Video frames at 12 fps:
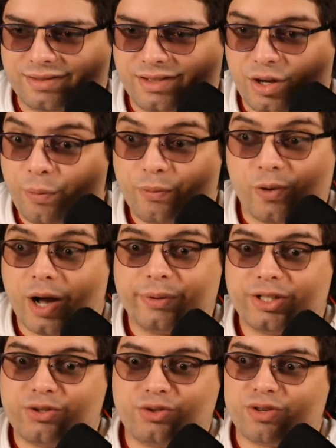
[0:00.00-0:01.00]
Nope. Why
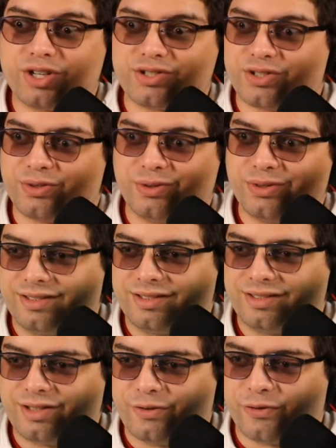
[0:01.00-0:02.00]
would you trust you?
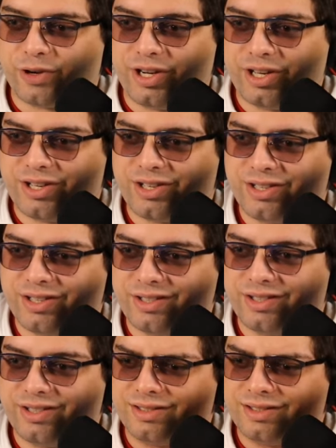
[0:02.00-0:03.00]
The freak?
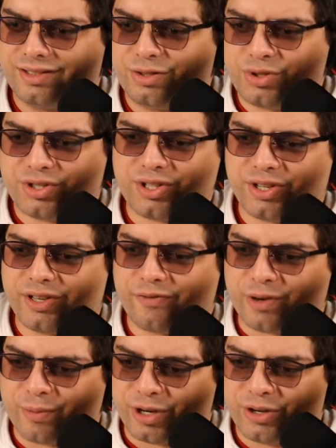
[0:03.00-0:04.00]
You just took it
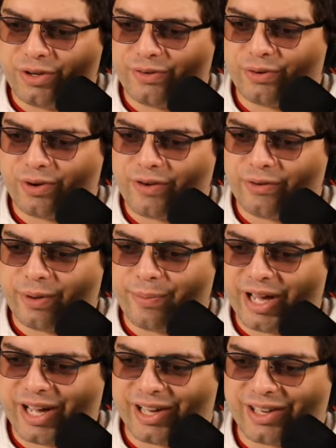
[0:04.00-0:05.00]
from her. You could bring her
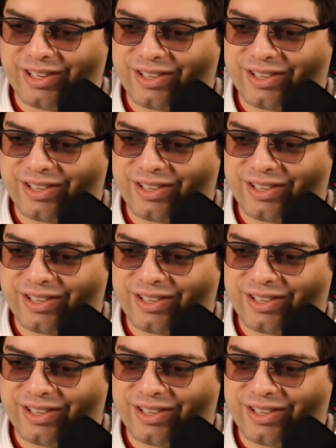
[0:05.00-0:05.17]
back.